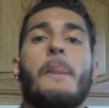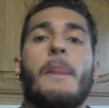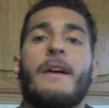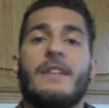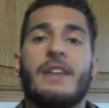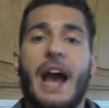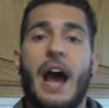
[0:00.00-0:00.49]

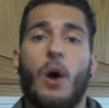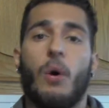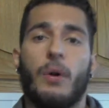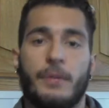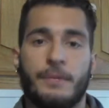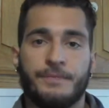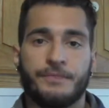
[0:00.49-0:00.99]

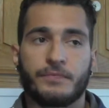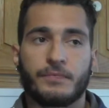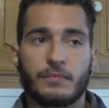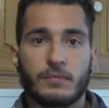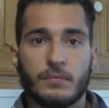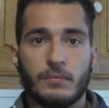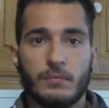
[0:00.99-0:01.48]
Now,
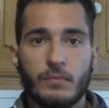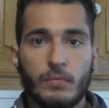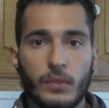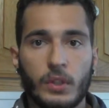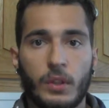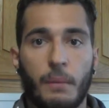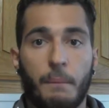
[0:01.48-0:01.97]

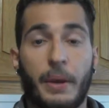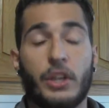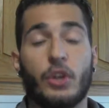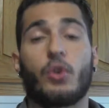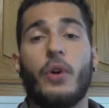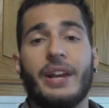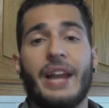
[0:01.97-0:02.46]
but
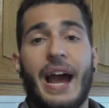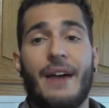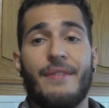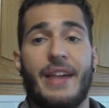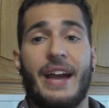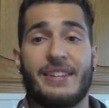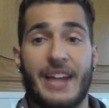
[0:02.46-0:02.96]
you're going to
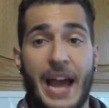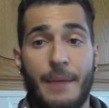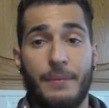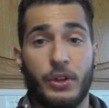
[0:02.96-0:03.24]
have that time.